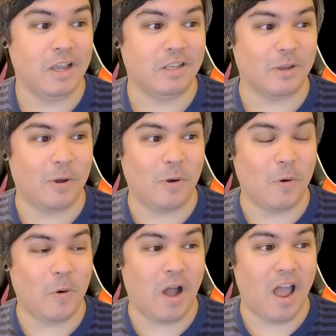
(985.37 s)

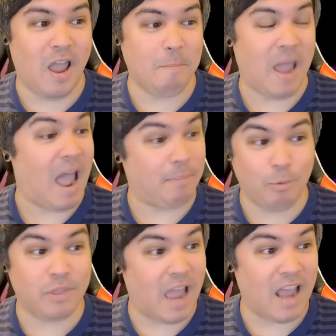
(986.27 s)
So I'm happy
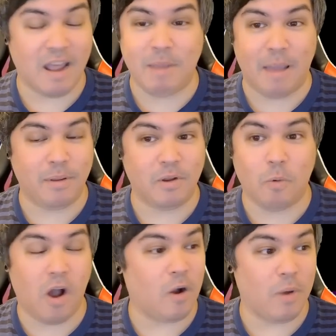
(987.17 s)
with that. I'm happy to
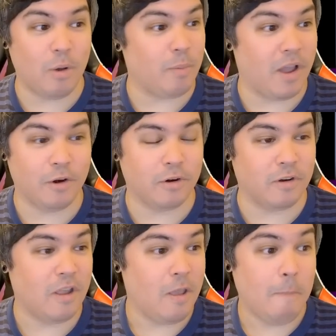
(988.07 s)
walk away with my
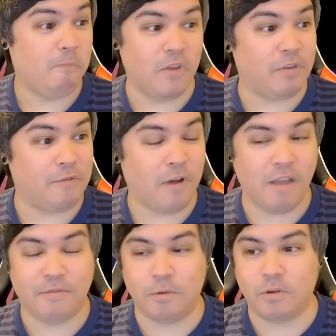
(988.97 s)

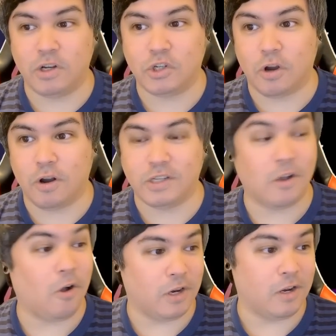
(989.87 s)
155 photon shards
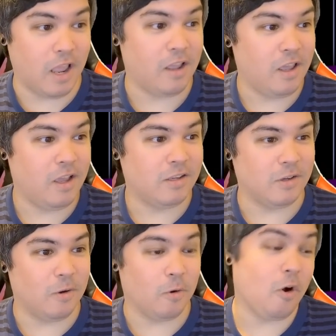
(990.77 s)
and call it a day.
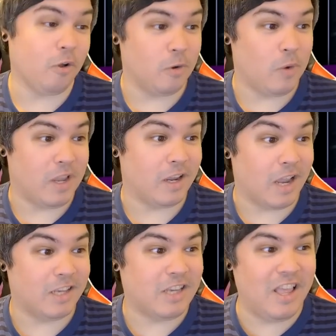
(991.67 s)
So, or call it a week, I
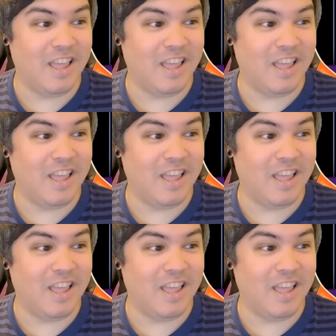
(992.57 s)
guess.